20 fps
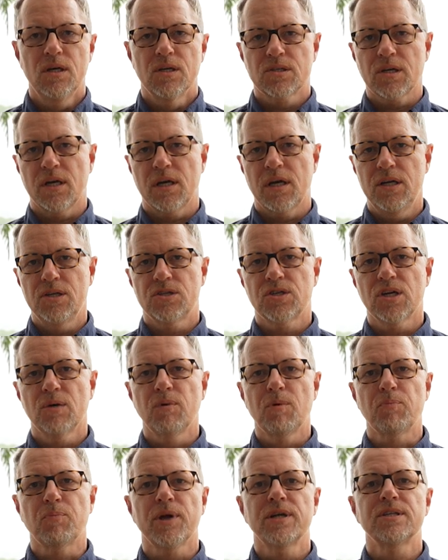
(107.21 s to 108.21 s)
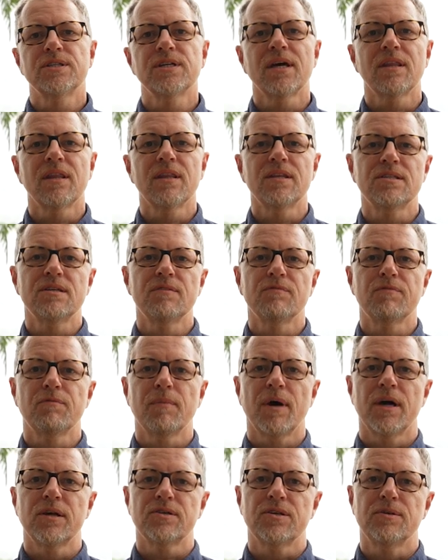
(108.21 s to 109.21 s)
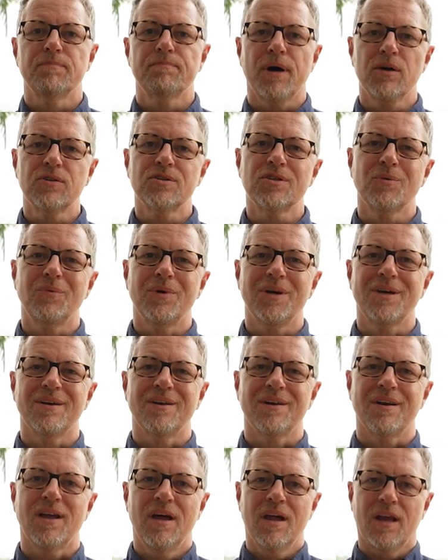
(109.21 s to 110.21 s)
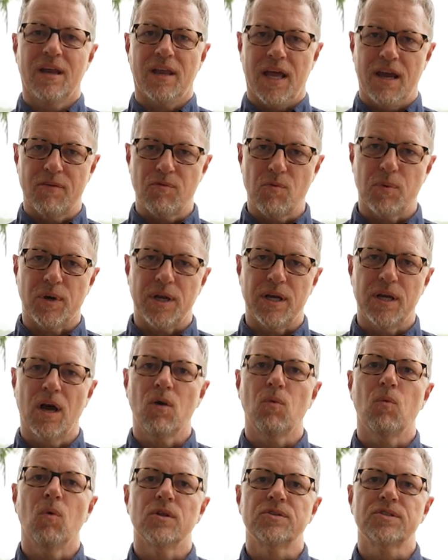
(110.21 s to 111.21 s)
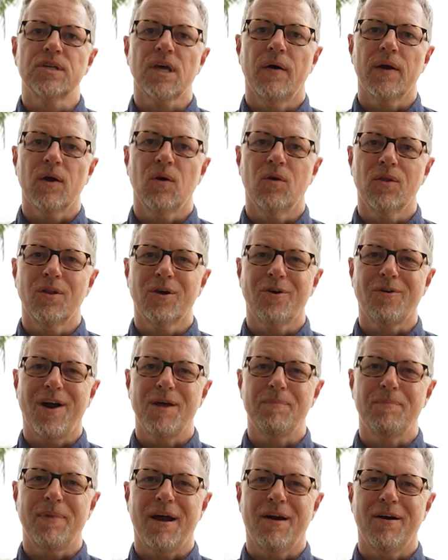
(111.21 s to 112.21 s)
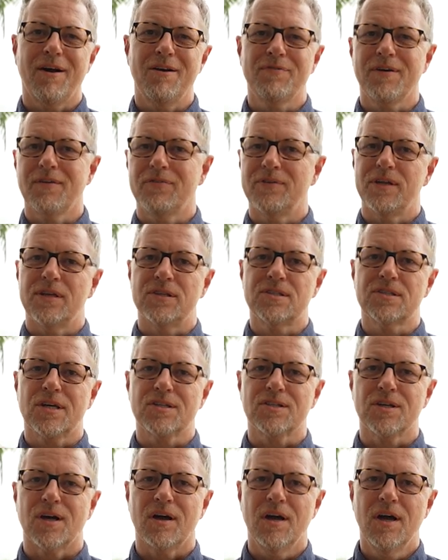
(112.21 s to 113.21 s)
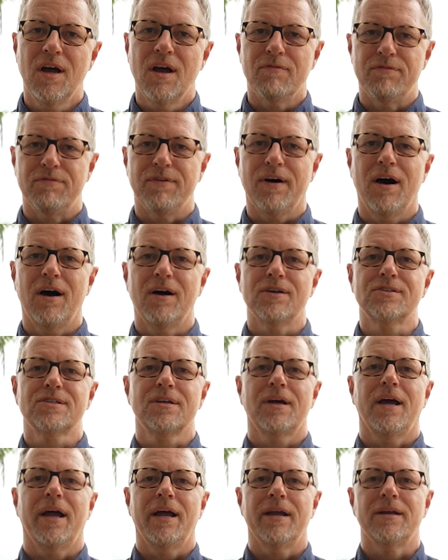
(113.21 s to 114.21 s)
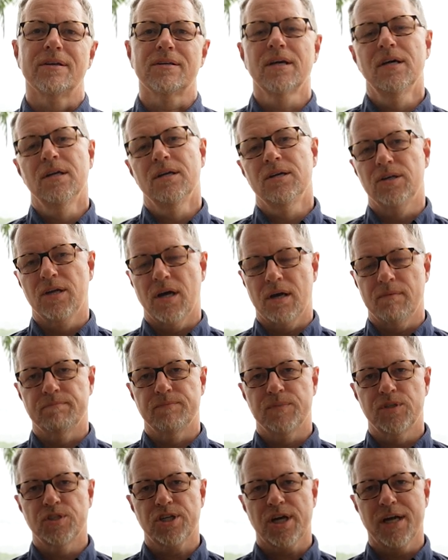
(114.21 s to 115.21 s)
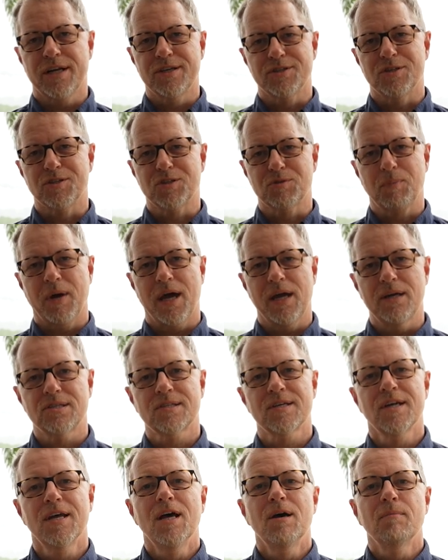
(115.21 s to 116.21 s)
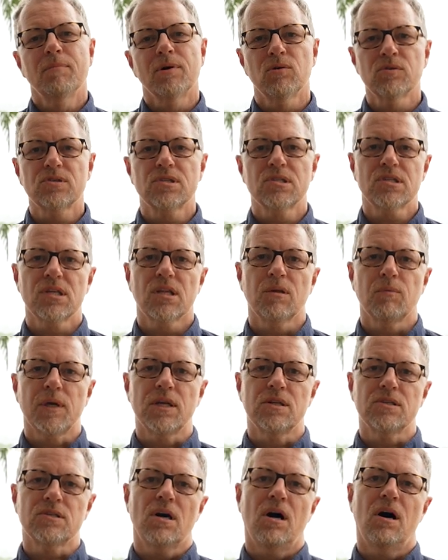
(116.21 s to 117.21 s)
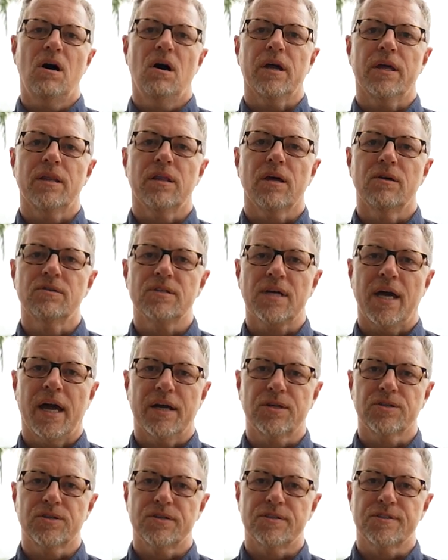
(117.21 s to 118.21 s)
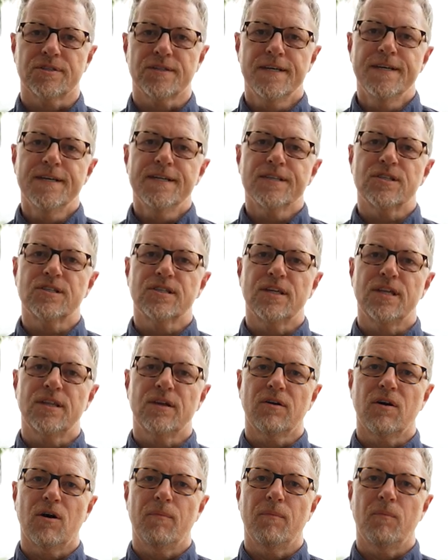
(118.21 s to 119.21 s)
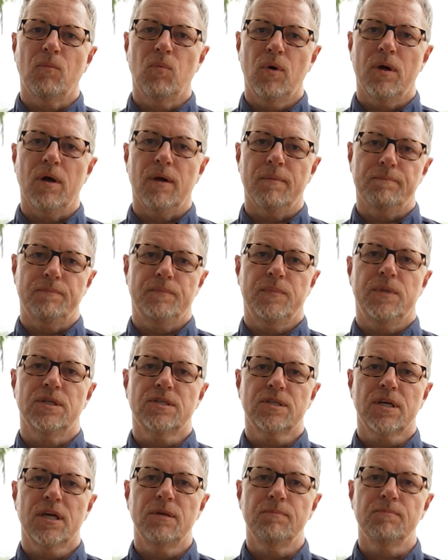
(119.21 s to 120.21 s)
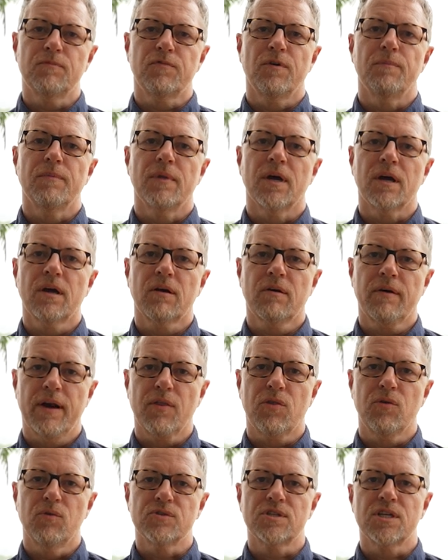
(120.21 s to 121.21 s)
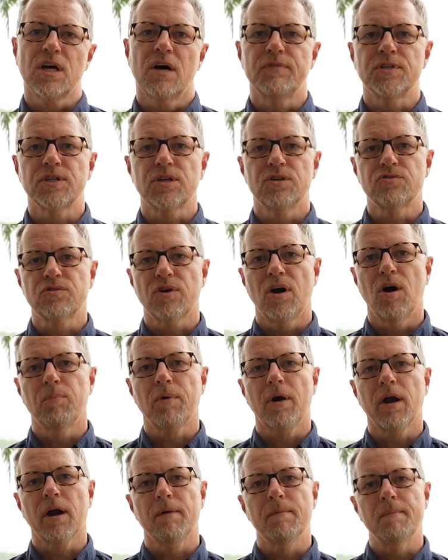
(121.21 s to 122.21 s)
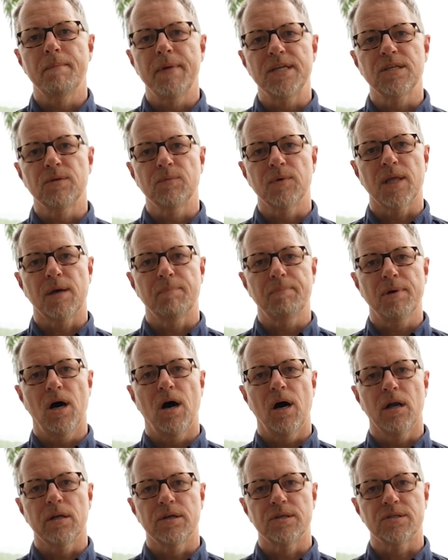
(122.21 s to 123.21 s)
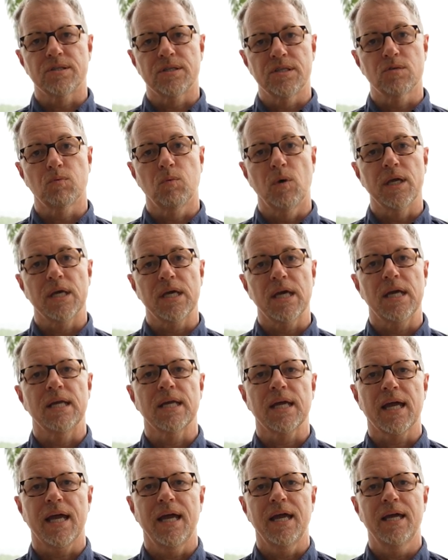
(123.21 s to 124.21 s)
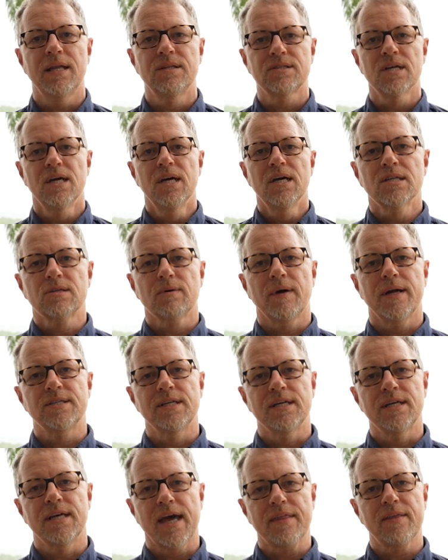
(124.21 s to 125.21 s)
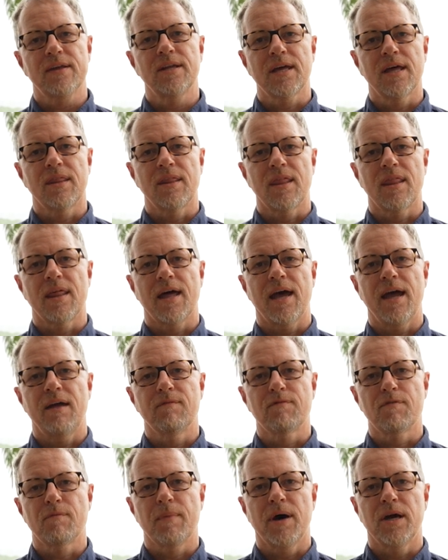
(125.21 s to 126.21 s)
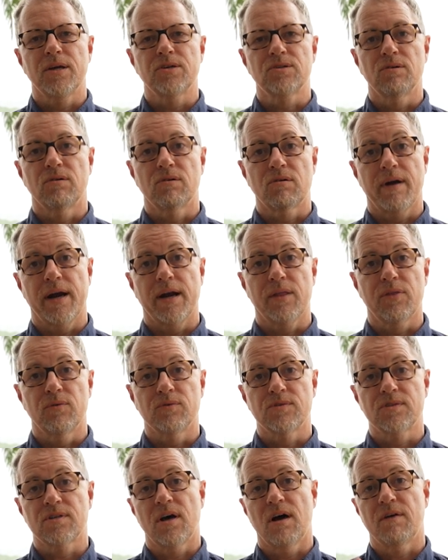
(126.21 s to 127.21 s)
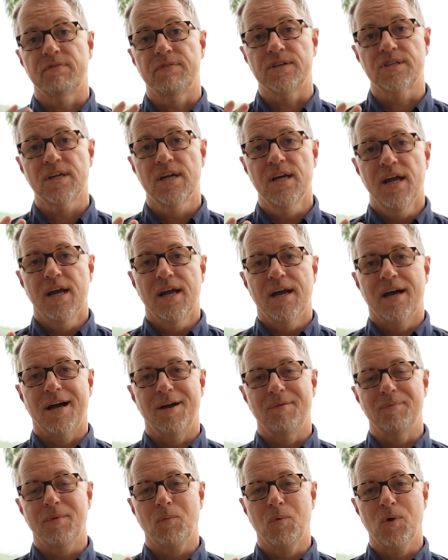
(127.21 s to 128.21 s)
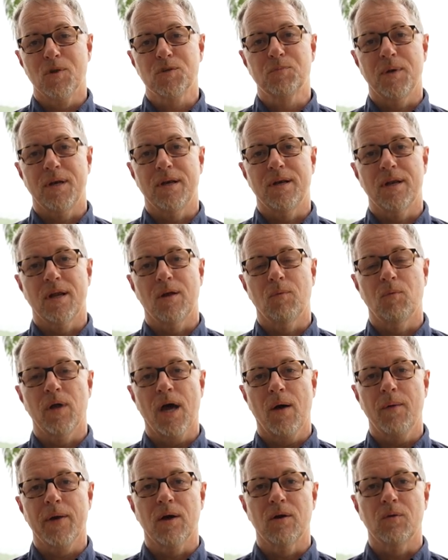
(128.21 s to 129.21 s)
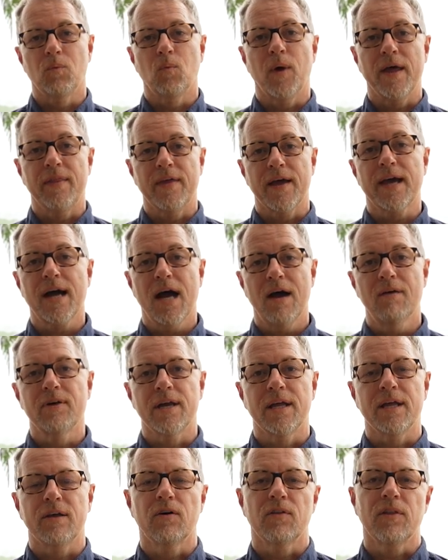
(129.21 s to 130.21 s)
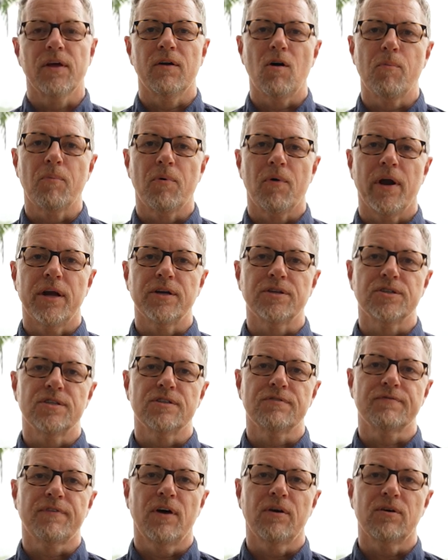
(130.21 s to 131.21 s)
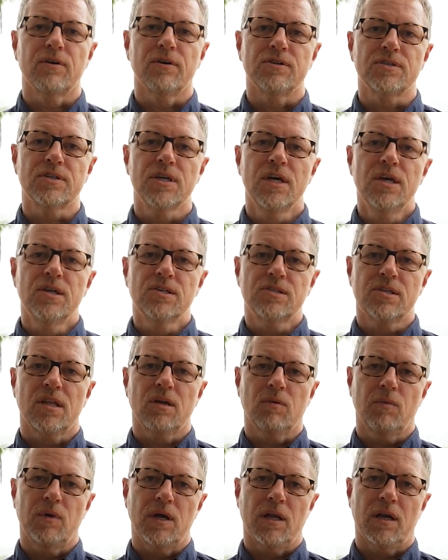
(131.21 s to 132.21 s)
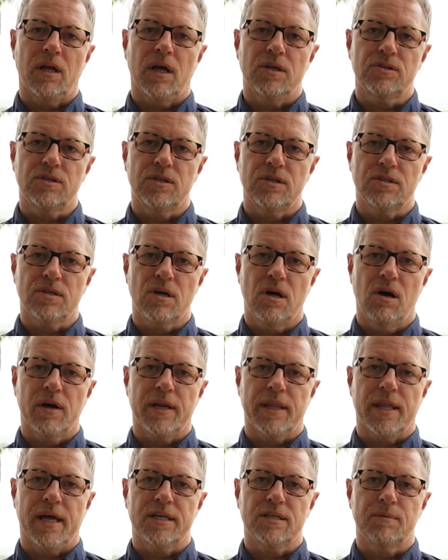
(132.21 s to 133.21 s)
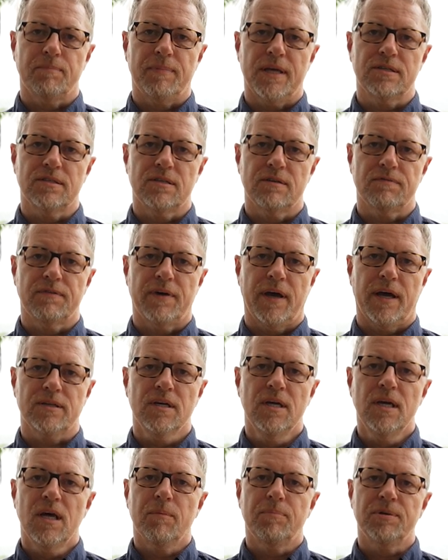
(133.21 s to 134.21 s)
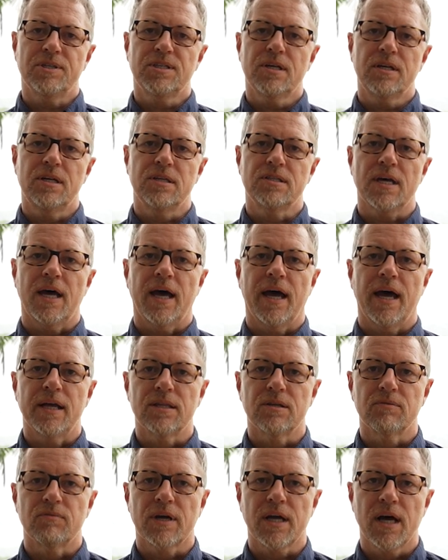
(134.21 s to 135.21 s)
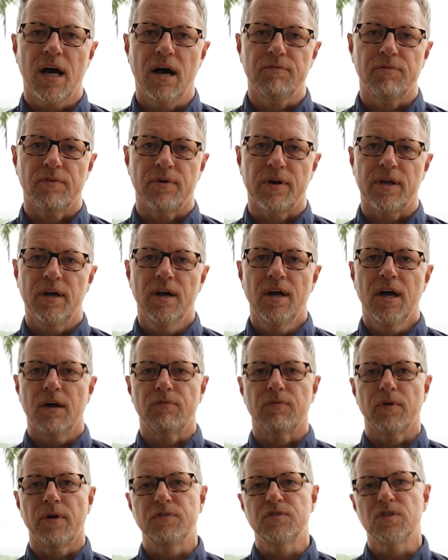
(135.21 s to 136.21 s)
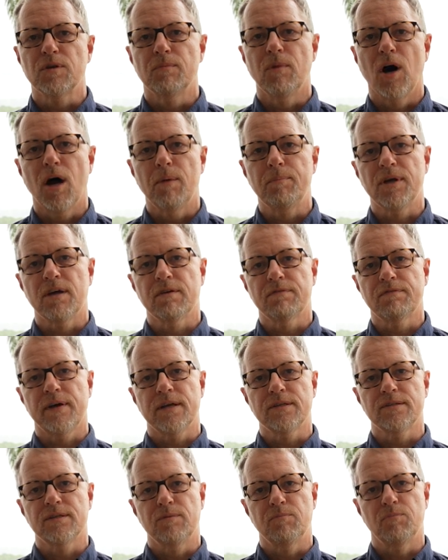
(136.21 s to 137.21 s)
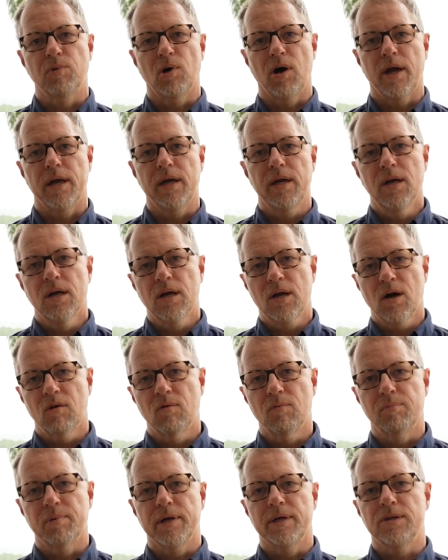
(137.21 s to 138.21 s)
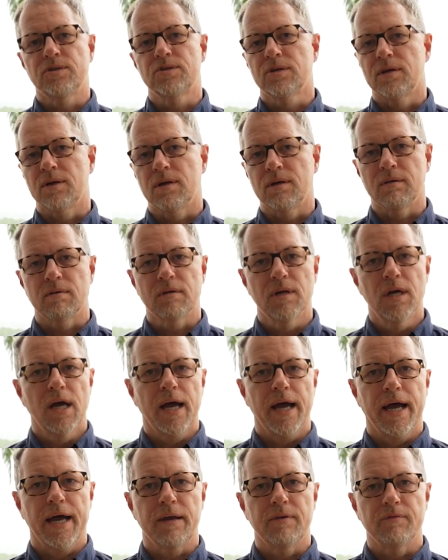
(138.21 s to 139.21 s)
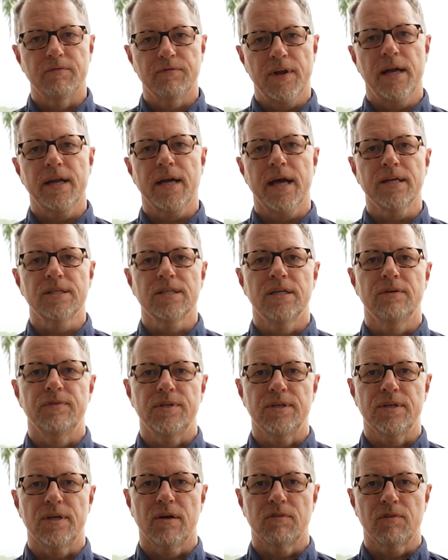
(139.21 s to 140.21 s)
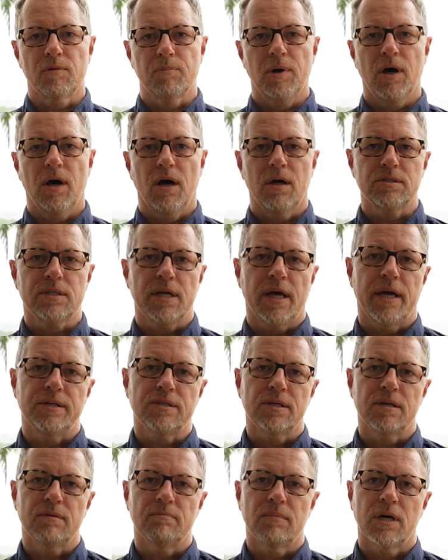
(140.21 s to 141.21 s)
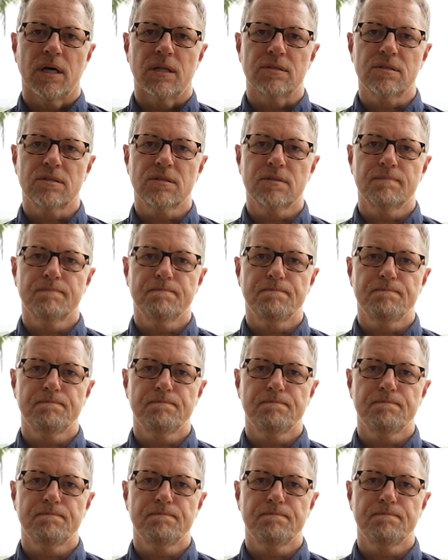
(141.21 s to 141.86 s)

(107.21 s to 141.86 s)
So each year we bring together this information both so we can let everybody know what's going on in the Great Barrier Reef, given that it's such a vast and changing space, but also so that we can target those actions. As I said, there are the team from the Crown-of-thorns Starfish Control Program are meeting with their partners this week in Cairns to actually gather together that information on Crown-of-thorns starfish and what's been going on and where they've currently got their operations focused, so that we can actually target that to best effect, and particularly to aid the recovery of reefs that might be affected by coral bleaching and flood activity over the past 18 months.